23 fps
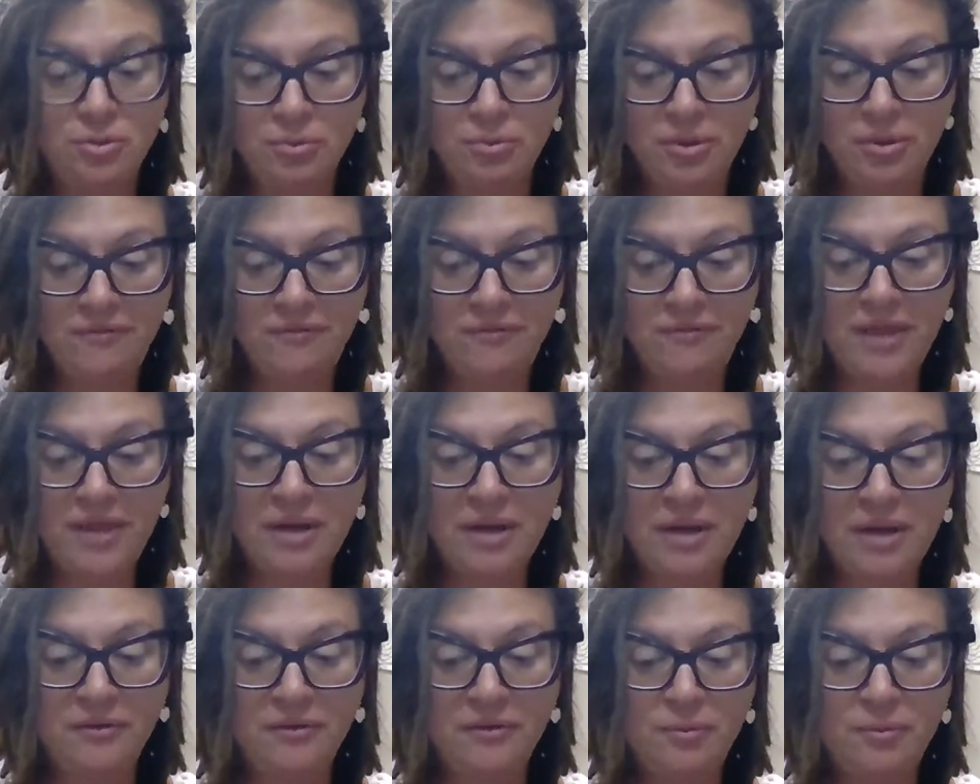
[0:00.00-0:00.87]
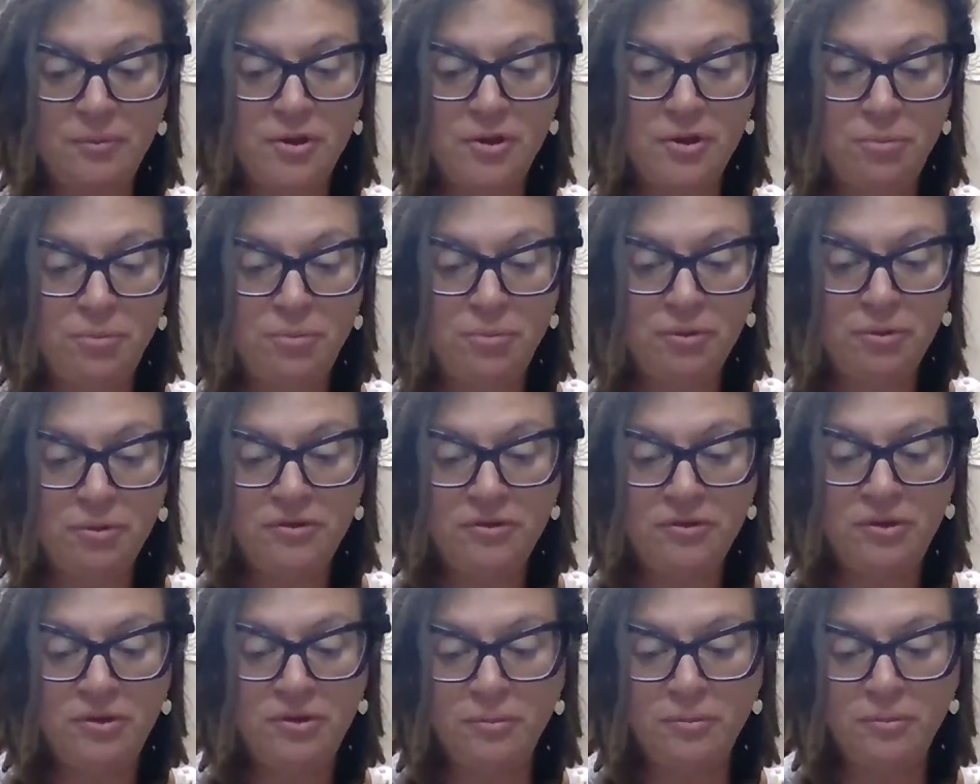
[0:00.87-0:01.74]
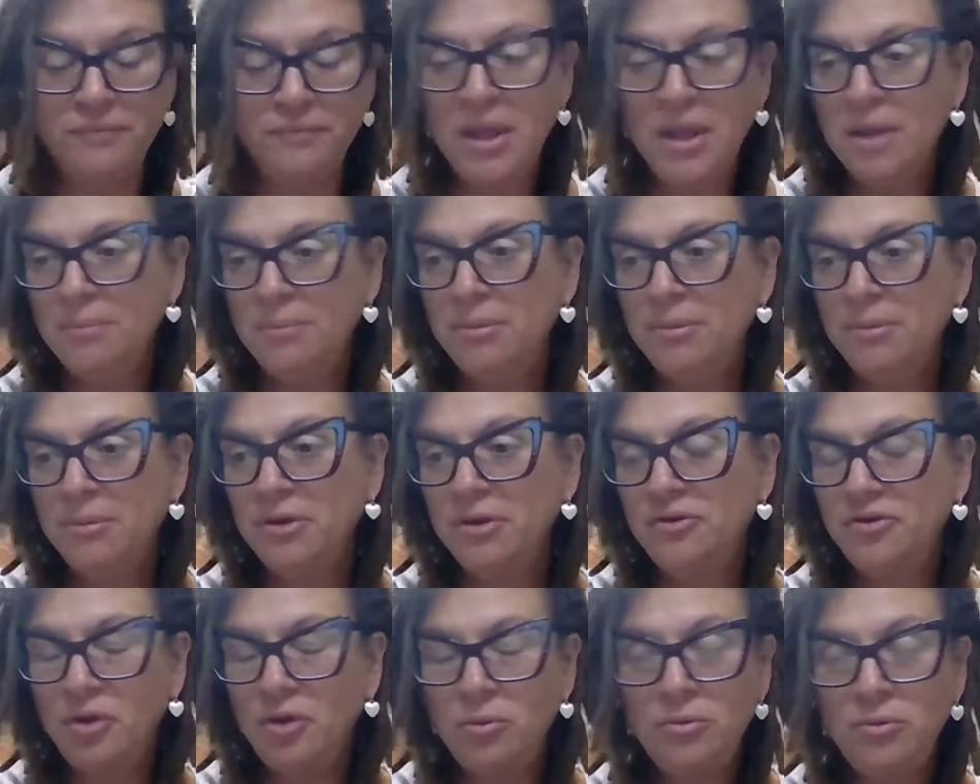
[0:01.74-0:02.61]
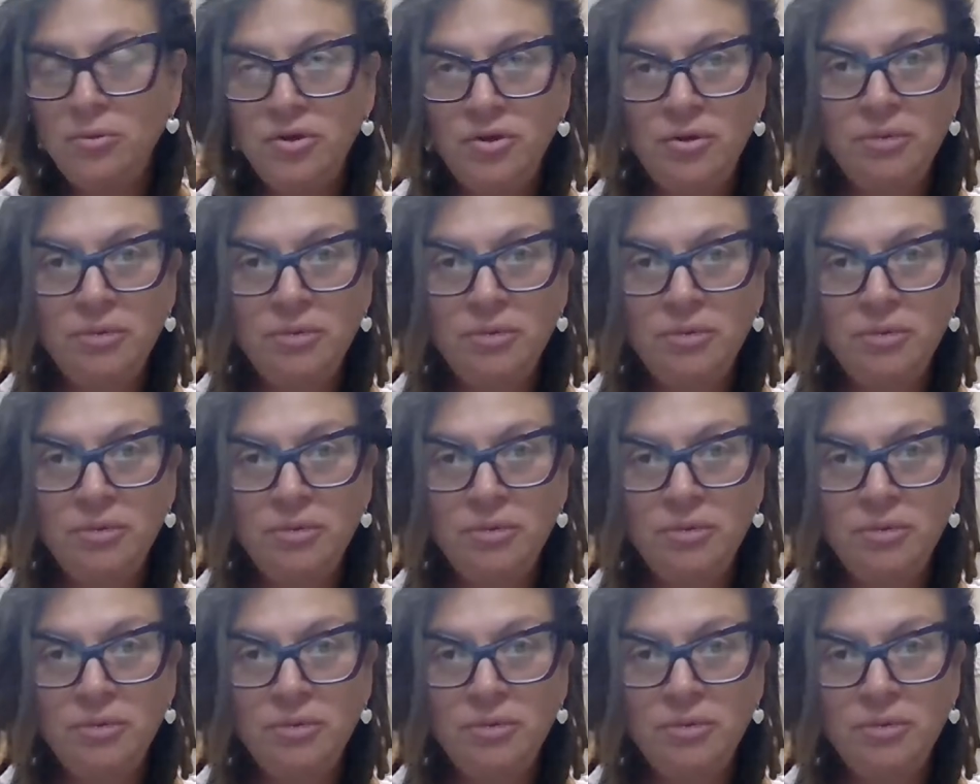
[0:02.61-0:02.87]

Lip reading: Because you're meant to, is what you're pulled to do.